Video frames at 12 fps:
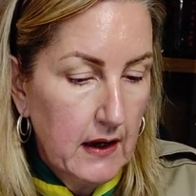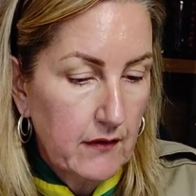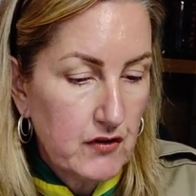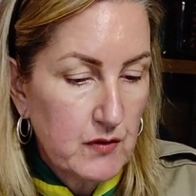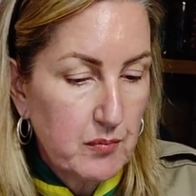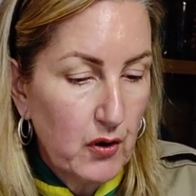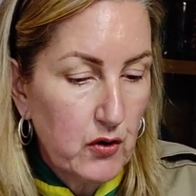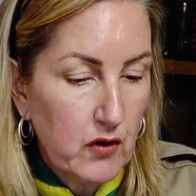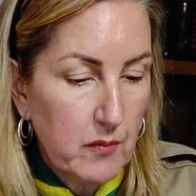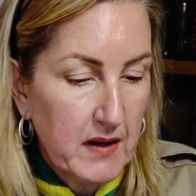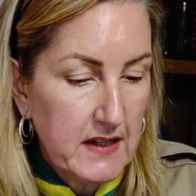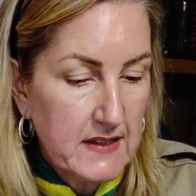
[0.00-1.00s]
I've just put
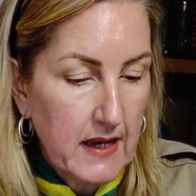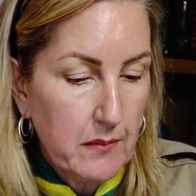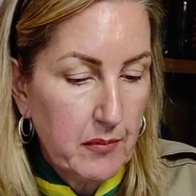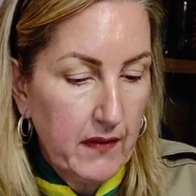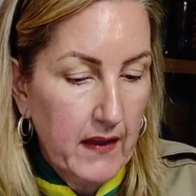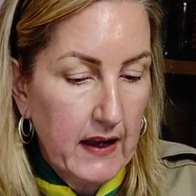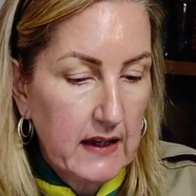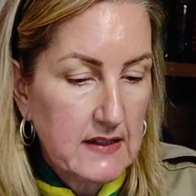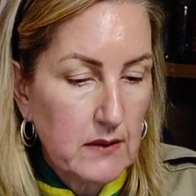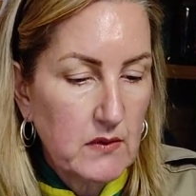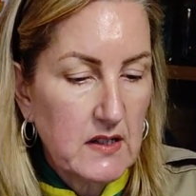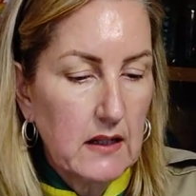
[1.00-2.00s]
another bit of tape on there
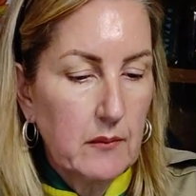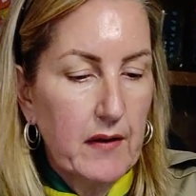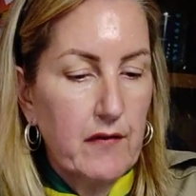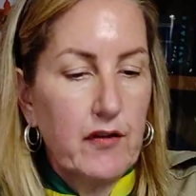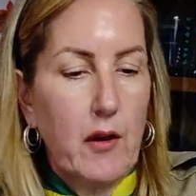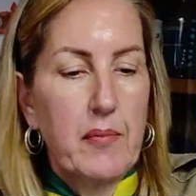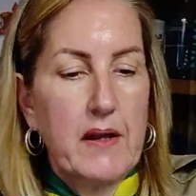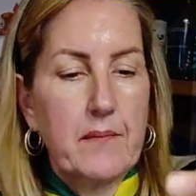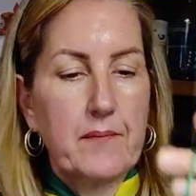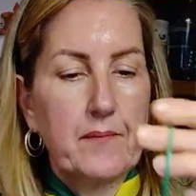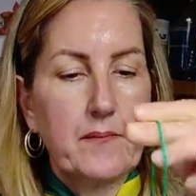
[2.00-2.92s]
because it was a little bit floppy.